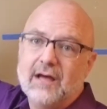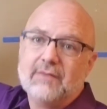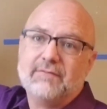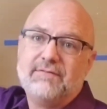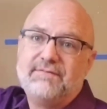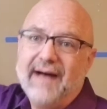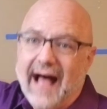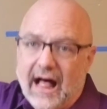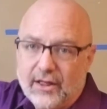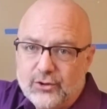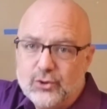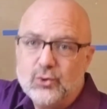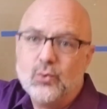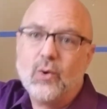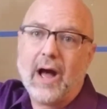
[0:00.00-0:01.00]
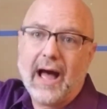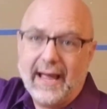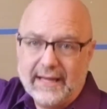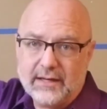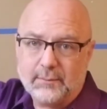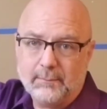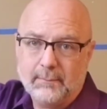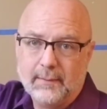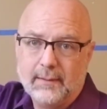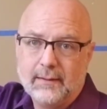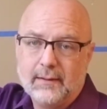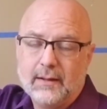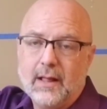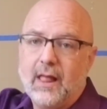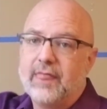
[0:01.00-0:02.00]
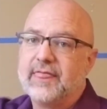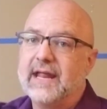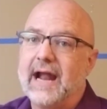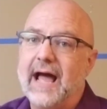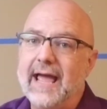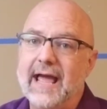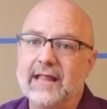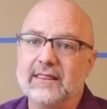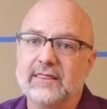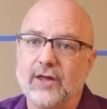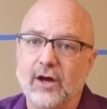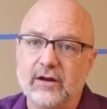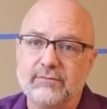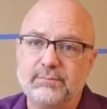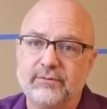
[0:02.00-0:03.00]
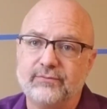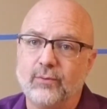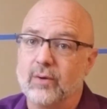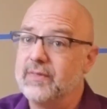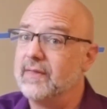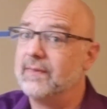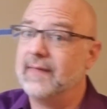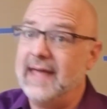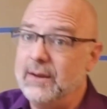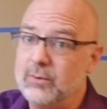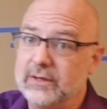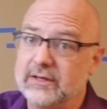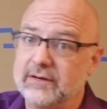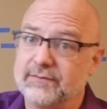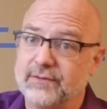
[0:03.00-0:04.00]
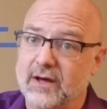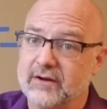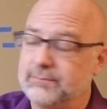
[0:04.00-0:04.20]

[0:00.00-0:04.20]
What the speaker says: value item that I hadn't thought of before, that they wouldn't have thought of